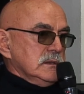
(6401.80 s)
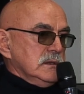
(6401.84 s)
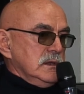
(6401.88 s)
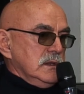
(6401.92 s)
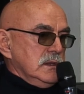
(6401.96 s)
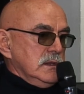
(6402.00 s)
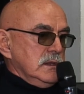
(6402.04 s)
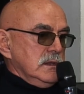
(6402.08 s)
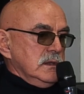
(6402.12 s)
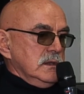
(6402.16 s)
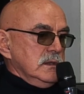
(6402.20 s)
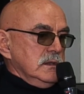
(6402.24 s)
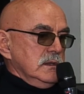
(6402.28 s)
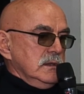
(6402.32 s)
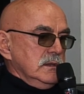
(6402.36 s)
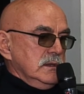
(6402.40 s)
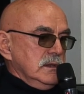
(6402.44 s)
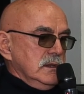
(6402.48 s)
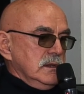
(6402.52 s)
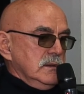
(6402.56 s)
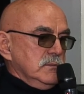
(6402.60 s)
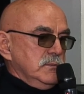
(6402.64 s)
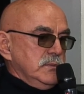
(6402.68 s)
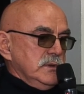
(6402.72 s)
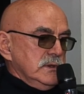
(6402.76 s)
So
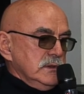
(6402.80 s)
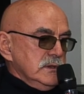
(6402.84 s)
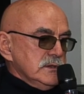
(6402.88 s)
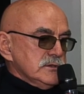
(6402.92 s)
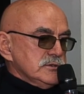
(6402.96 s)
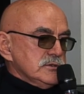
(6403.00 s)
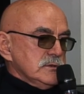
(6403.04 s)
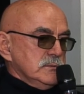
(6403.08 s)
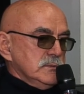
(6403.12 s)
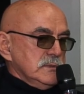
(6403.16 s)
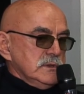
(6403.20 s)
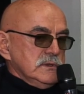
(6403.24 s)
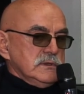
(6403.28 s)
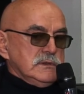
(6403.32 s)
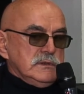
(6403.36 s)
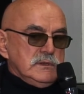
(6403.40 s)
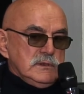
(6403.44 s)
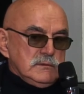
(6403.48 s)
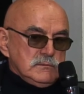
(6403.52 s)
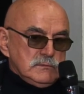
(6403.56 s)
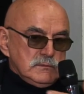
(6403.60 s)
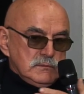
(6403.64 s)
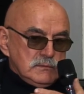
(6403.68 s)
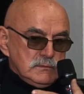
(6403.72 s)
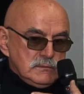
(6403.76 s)

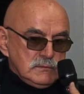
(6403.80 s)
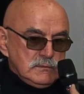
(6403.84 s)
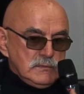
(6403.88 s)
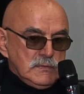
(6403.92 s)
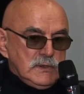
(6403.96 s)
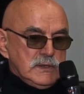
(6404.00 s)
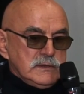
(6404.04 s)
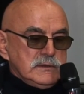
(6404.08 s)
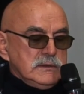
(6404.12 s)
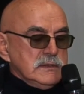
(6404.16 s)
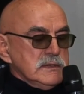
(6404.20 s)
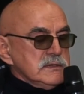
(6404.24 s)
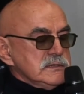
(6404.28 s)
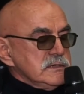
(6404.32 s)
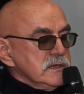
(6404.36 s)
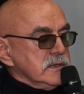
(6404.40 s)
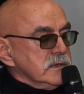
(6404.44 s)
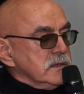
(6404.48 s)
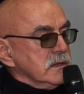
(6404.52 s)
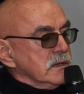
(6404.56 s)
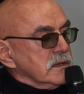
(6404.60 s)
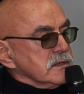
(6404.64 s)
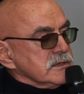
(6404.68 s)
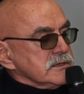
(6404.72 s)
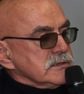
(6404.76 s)
that was his
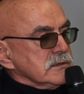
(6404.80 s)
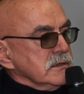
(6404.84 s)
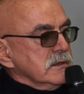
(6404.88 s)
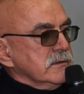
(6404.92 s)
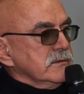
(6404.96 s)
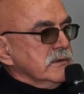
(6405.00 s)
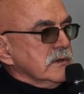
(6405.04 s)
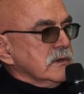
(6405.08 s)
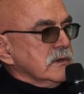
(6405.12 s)
story.